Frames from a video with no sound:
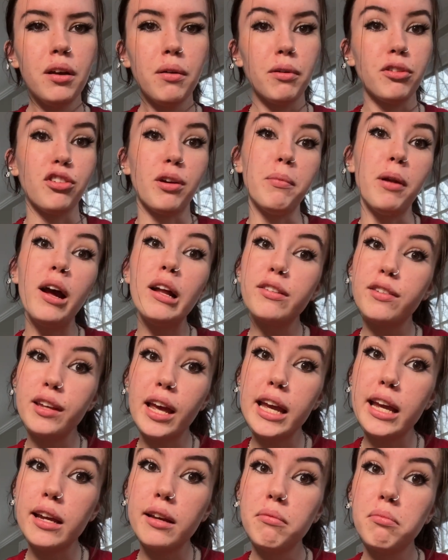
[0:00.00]
which I'm not
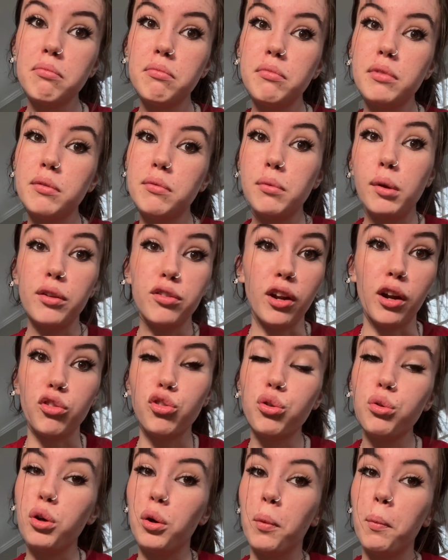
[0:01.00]
saying is not
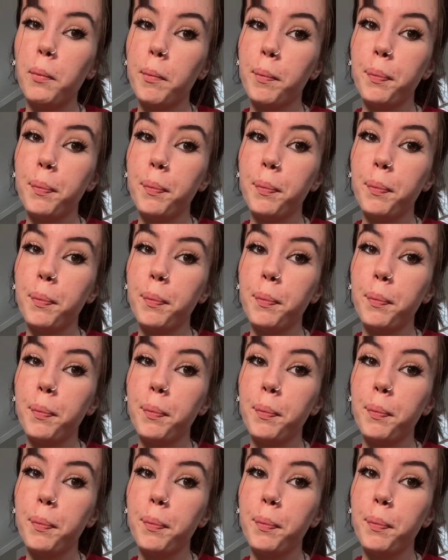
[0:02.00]
true,